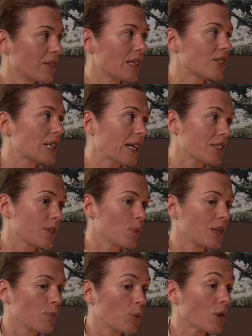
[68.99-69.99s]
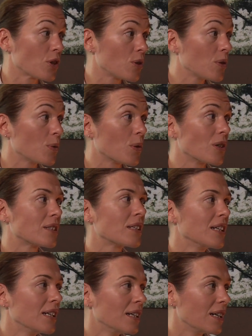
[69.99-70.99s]
And then to actually win, and we won 2 awards,
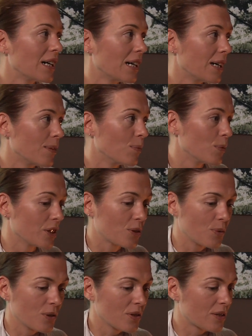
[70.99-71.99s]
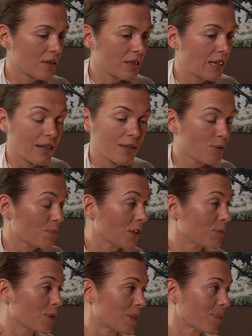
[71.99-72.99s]
mm-hmm. Which was, yeah, it was
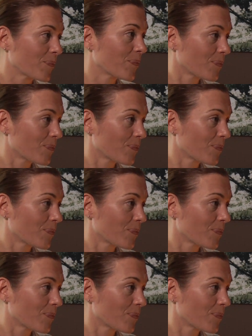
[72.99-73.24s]
mind-blowing.